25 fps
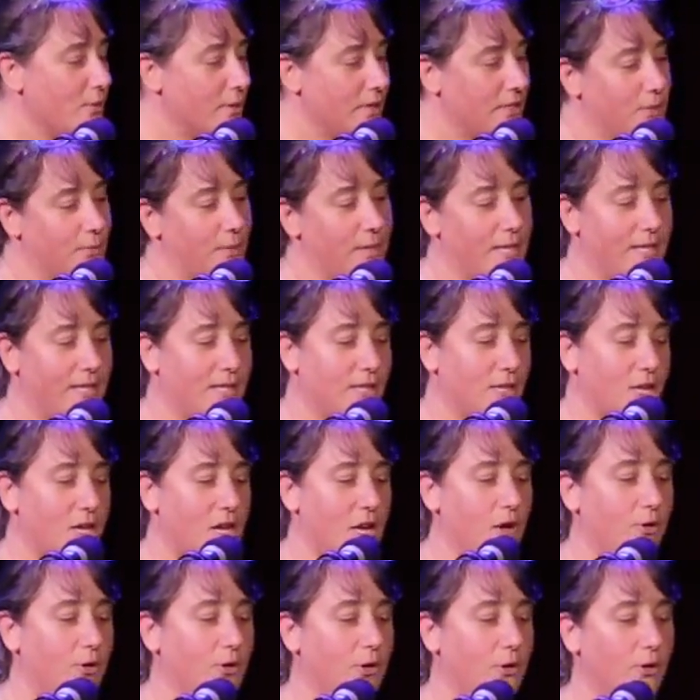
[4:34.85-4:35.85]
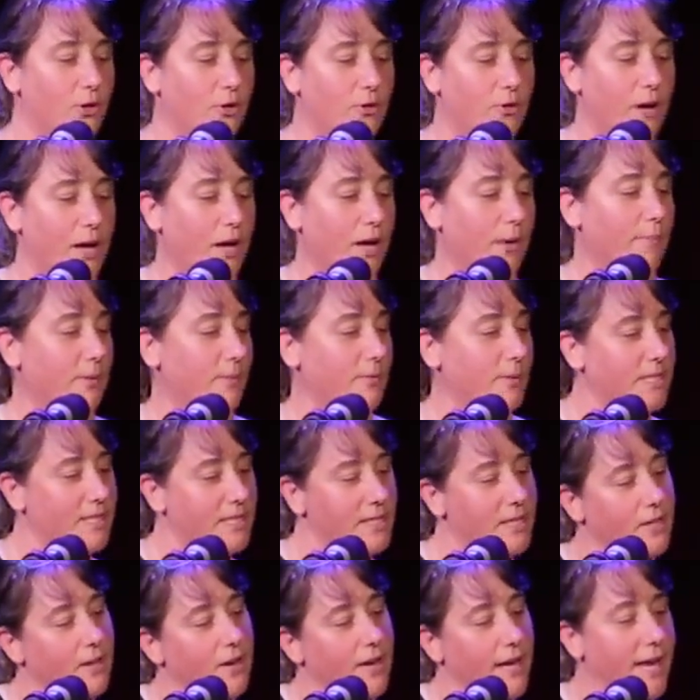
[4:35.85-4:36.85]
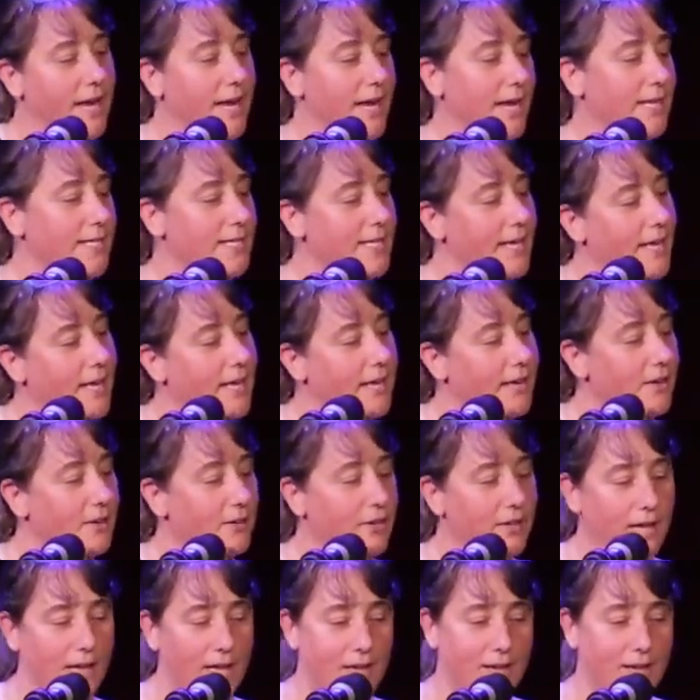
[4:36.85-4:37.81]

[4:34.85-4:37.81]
was we'd go to grub, and we'd stick our hand down,